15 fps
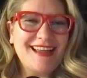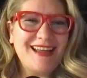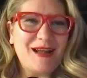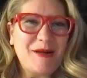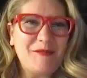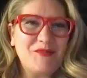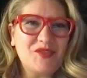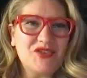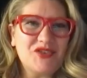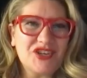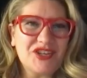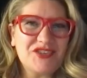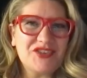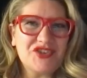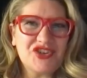And
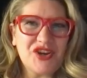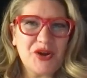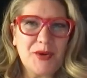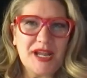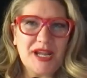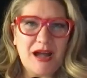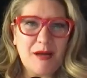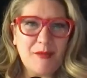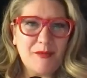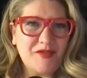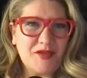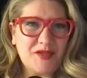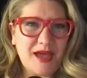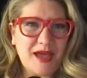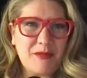just showing up
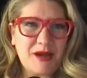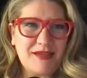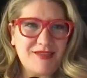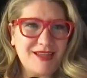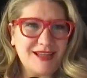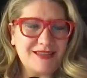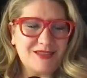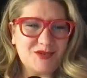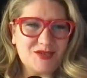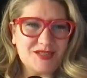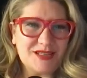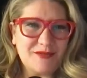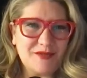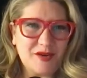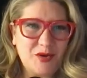for them, I think, at those
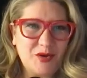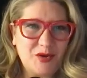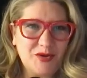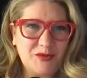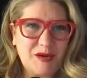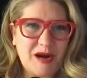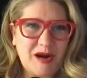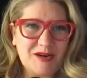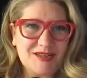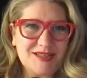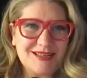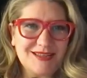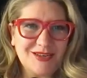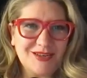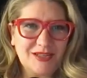difficult parts
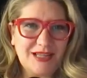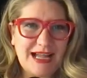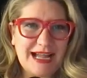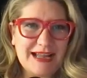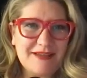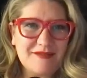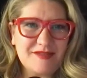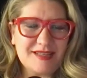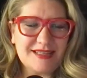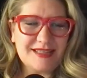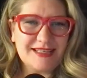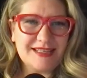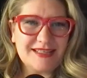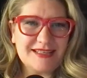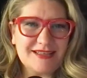of their lives,
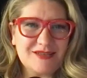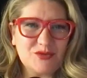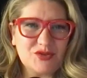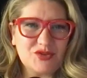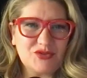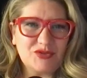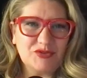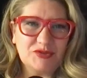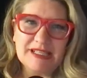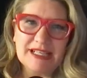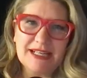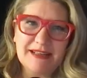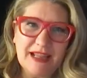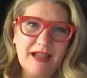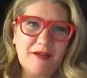it's truly
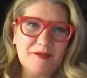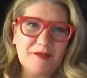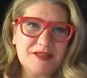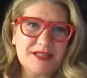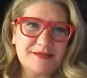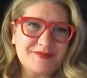a gift.